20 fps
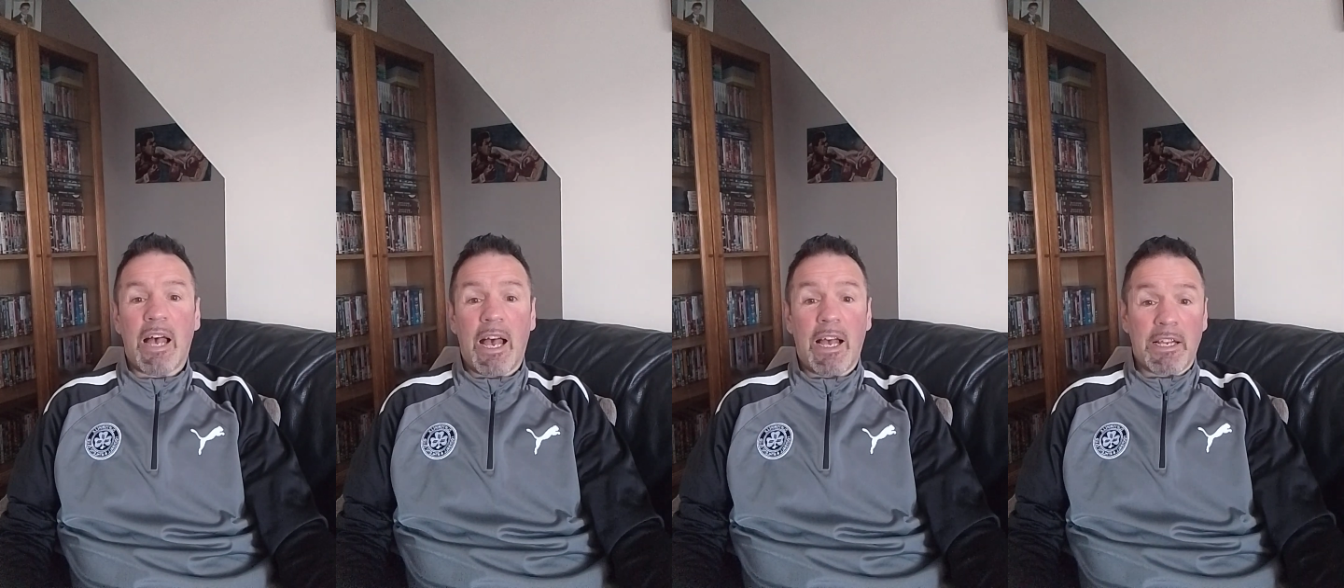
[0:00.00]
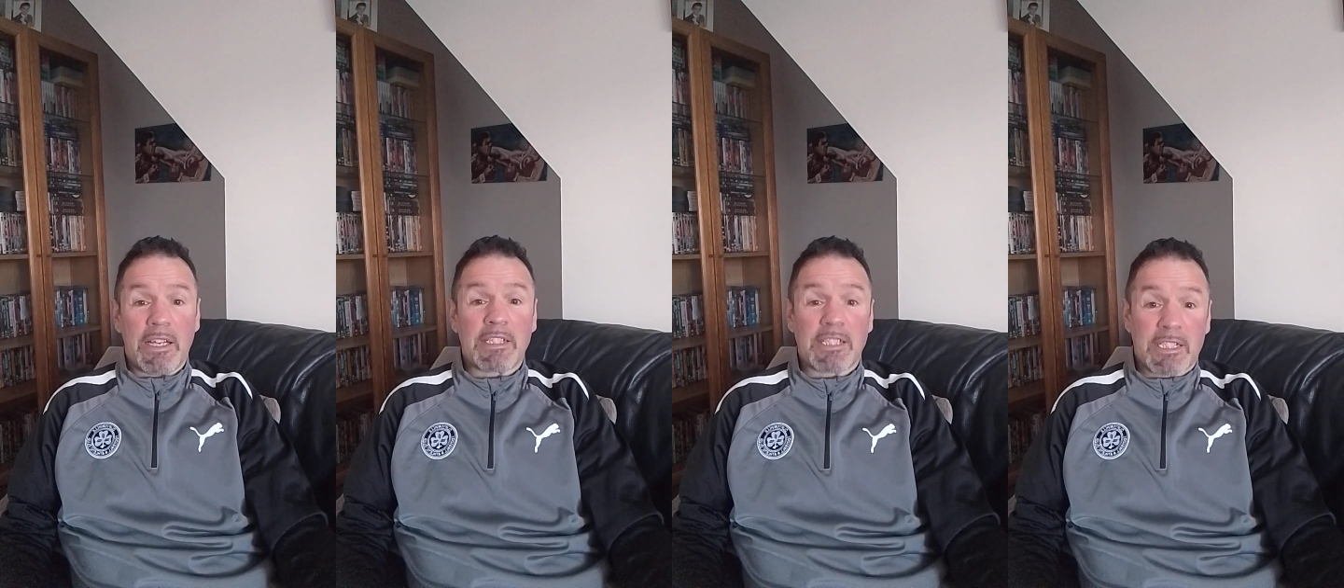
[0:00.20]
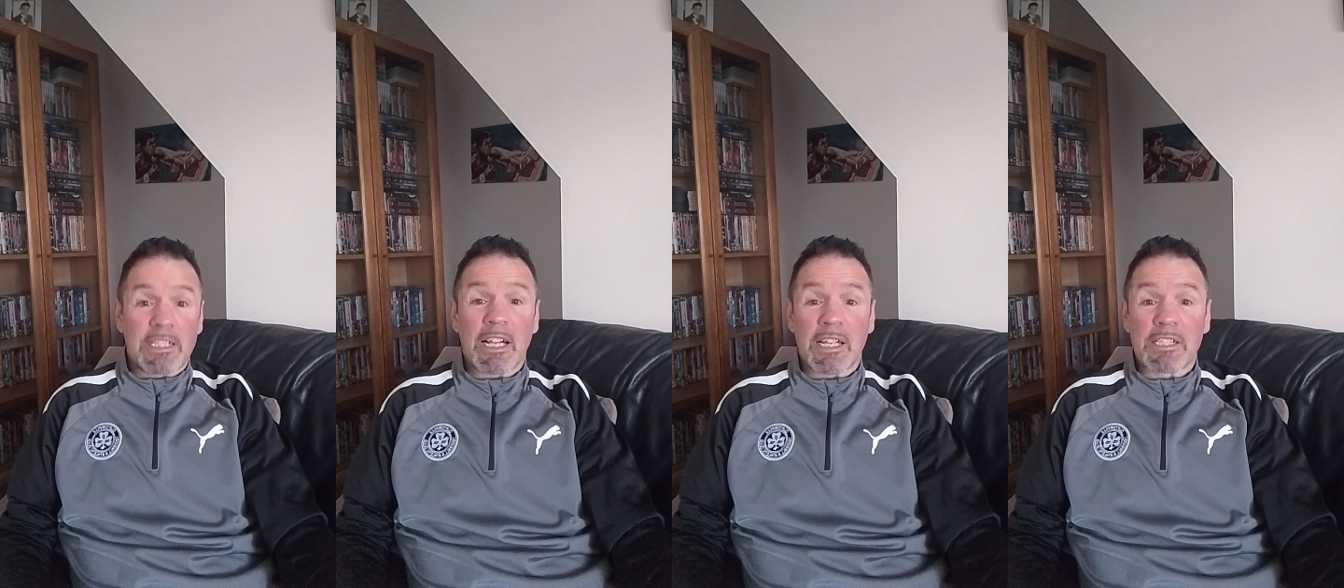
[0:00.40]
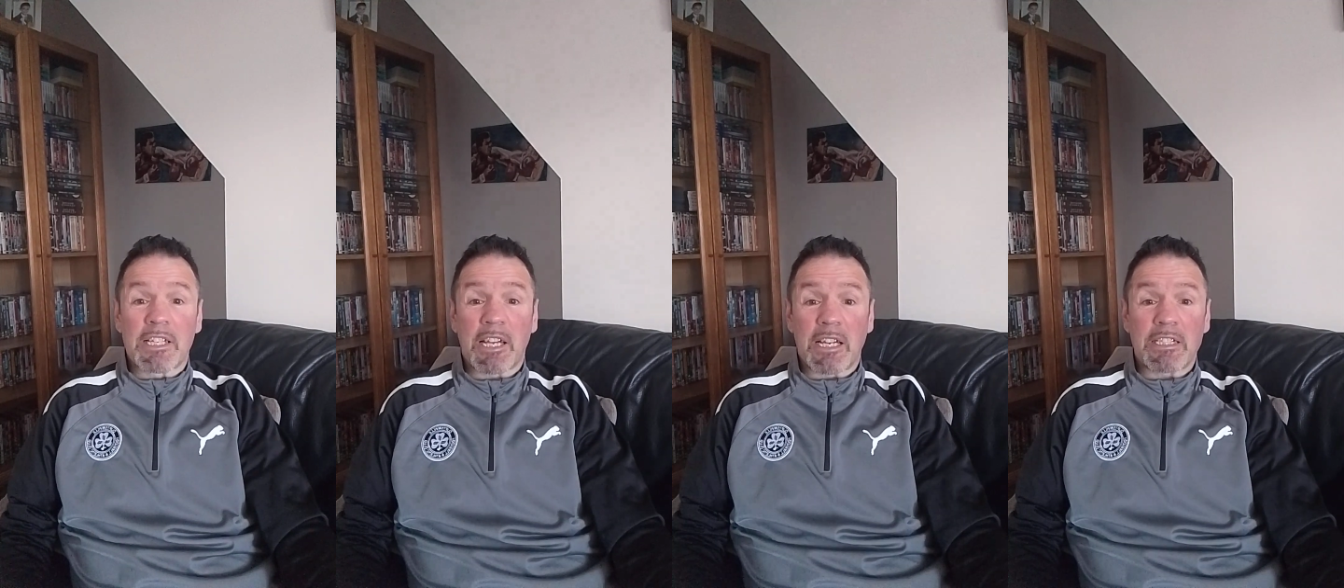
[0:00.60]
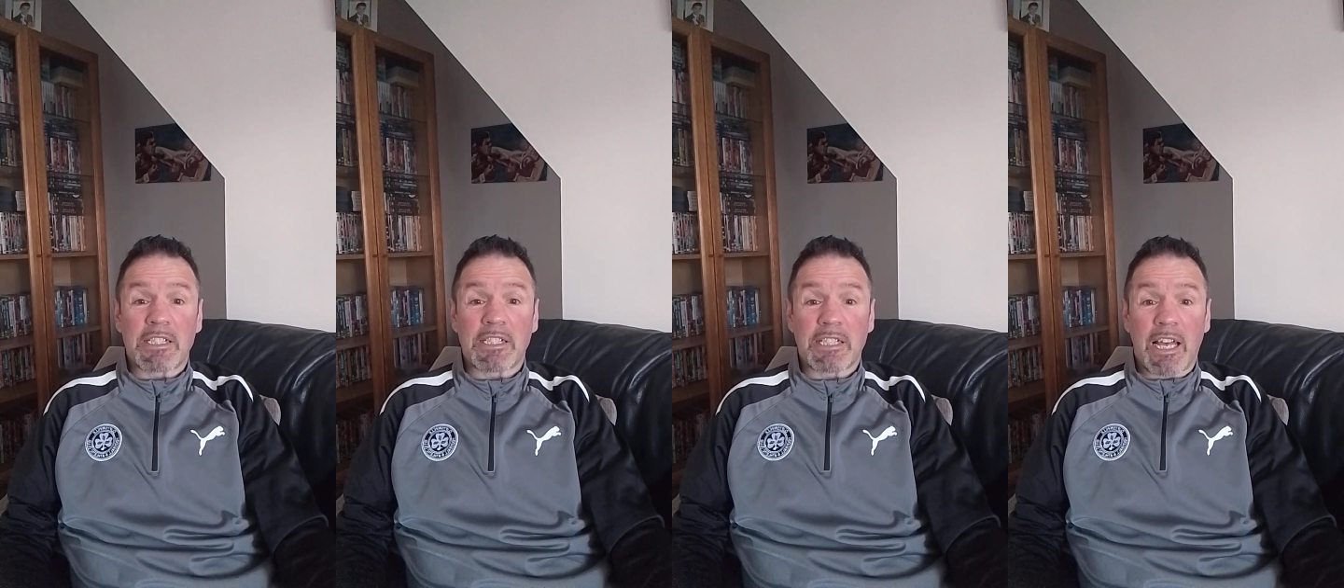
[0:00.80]
And it's still
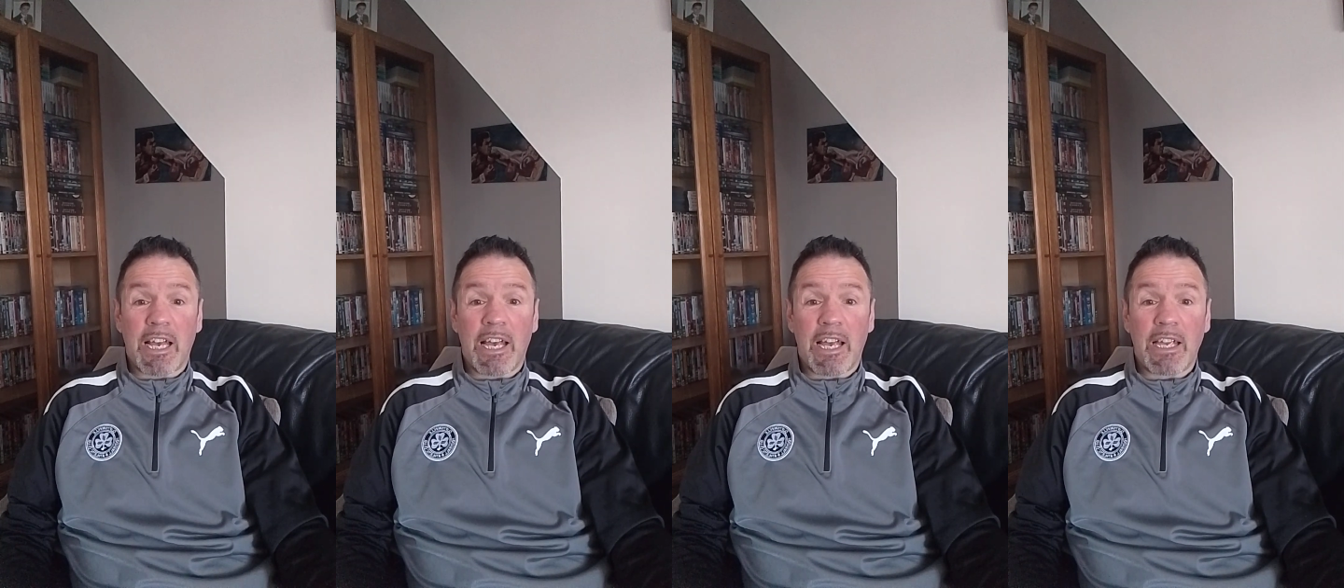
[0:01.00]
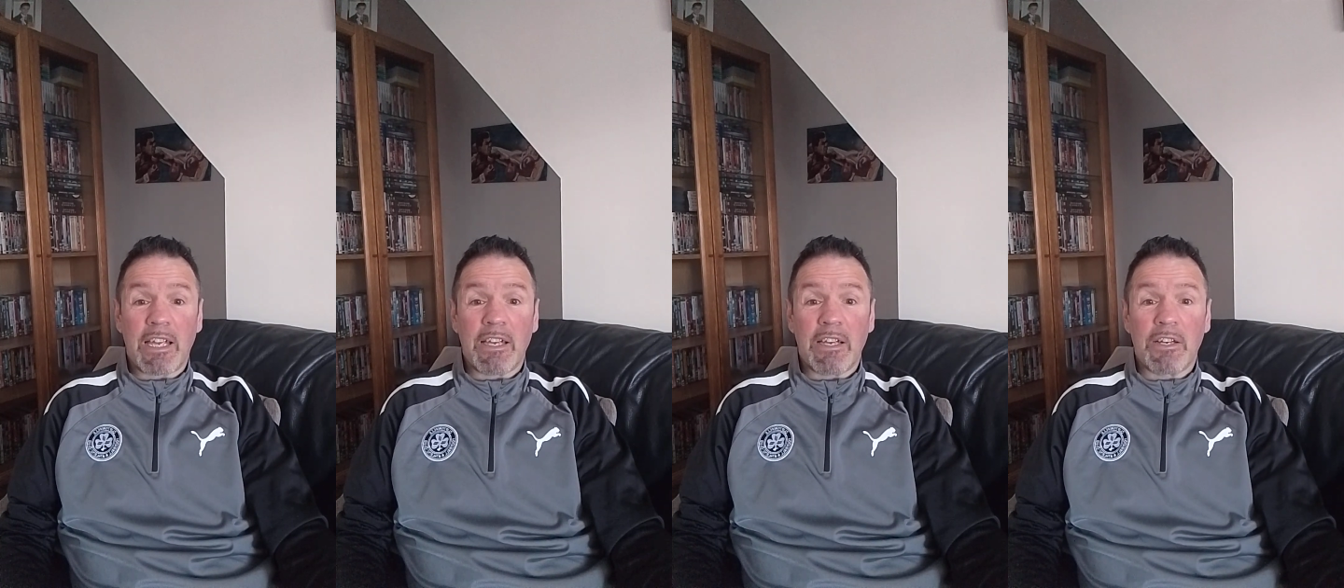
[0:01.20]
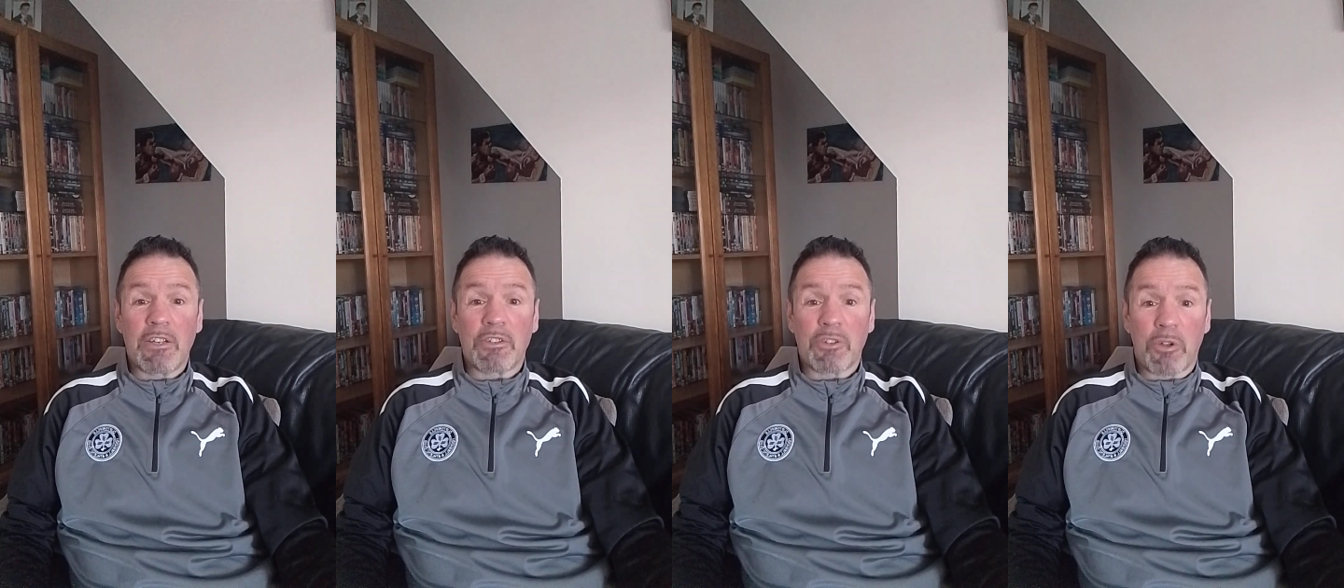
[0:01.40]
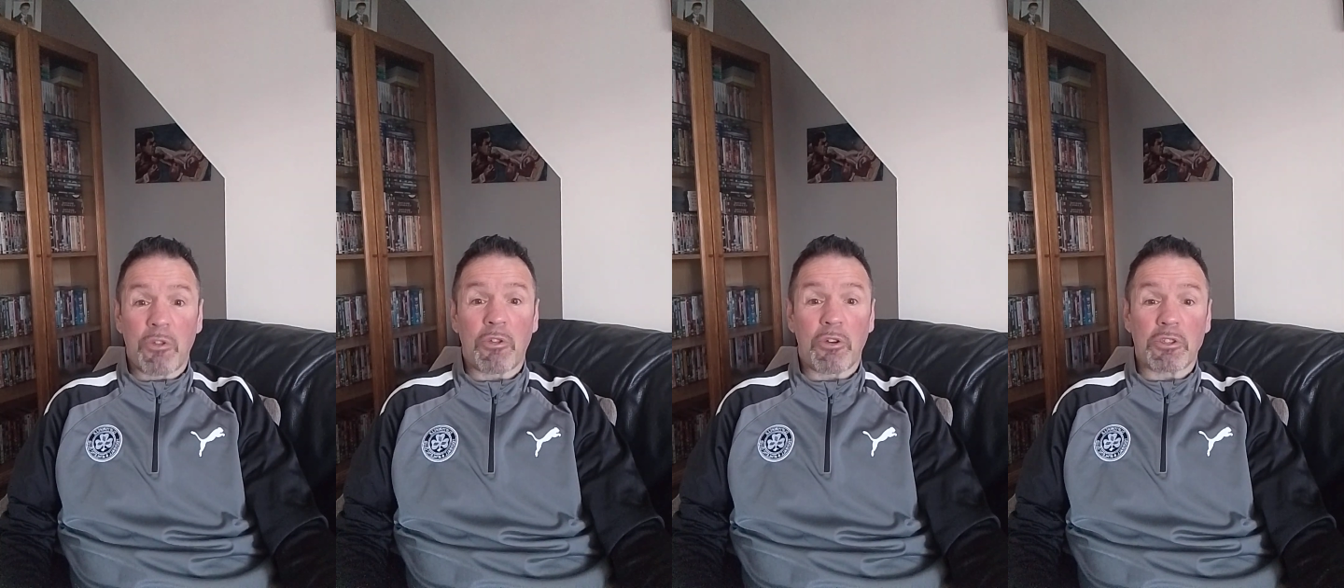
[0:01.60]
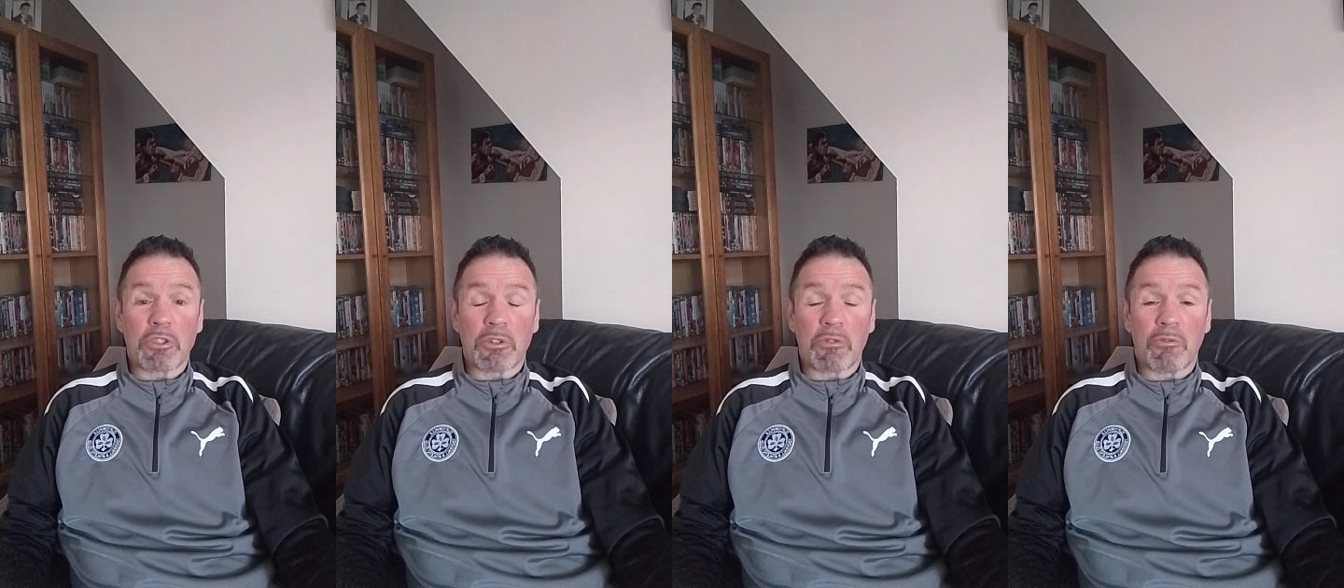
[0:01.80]
to this day,
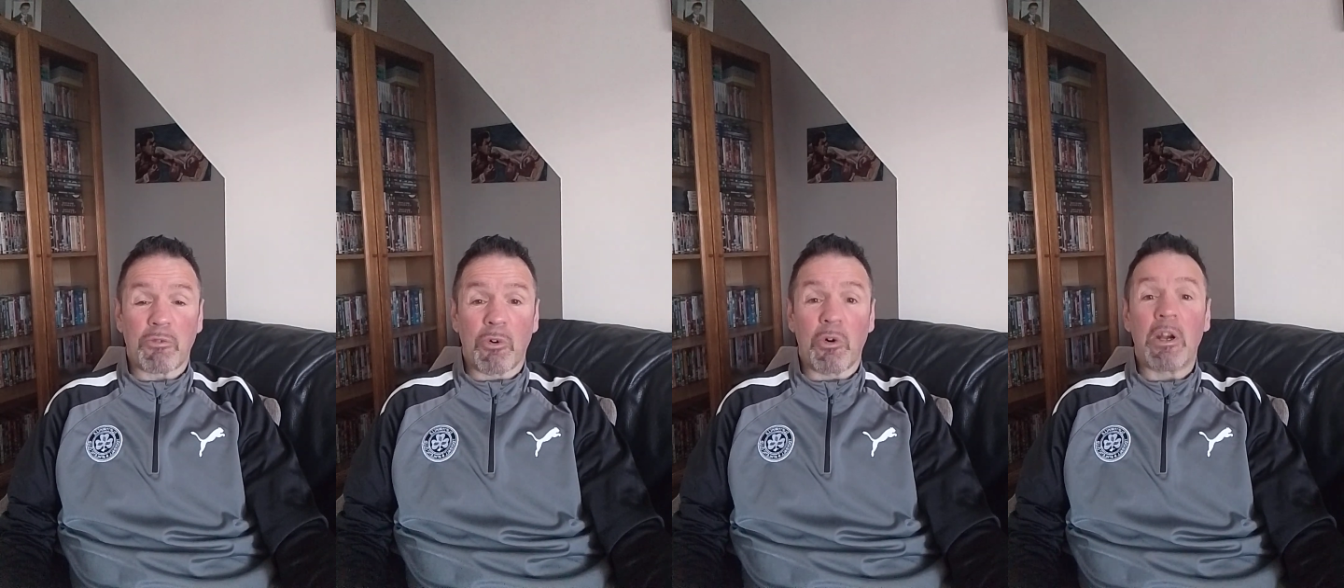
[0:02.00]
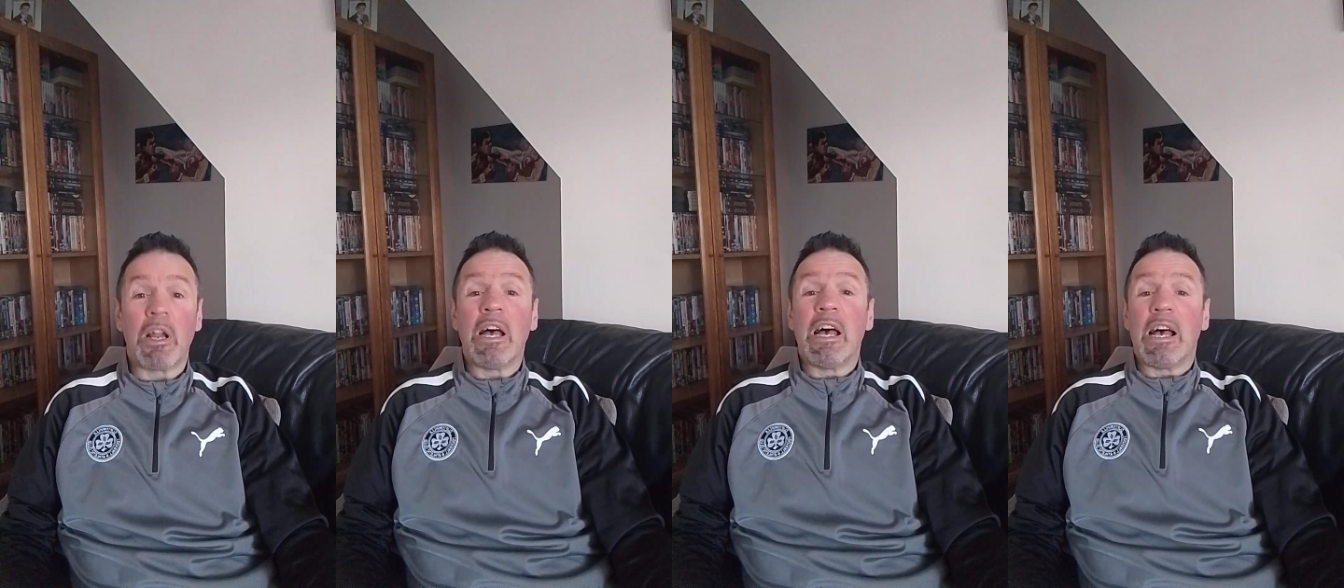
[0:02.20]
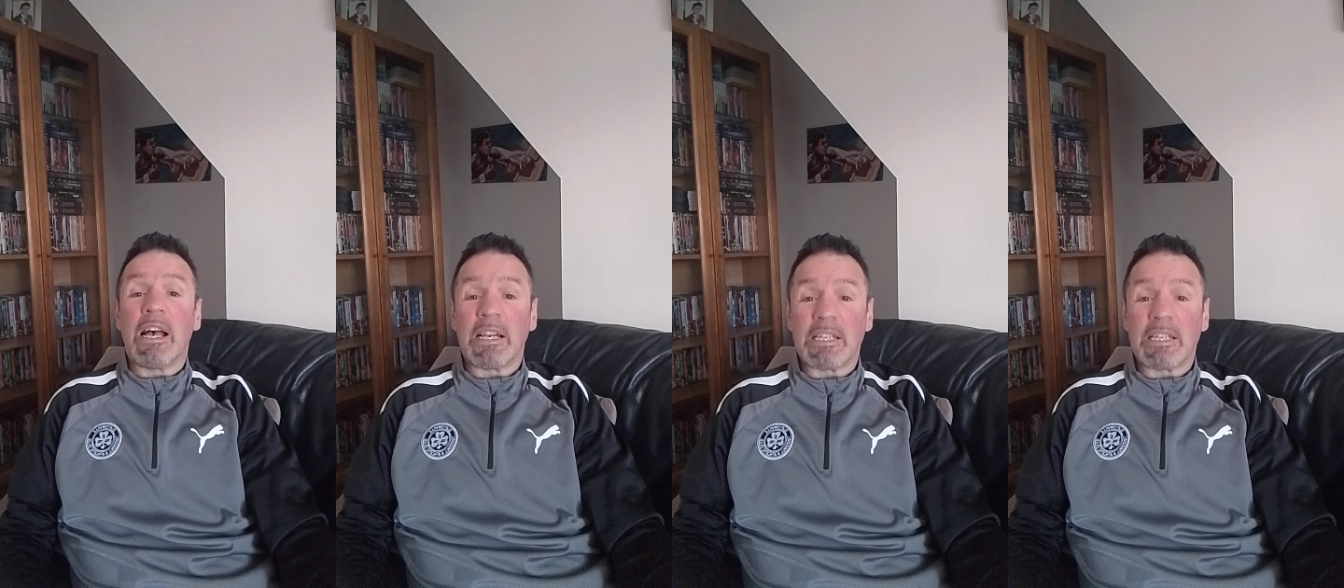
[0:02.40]
2004,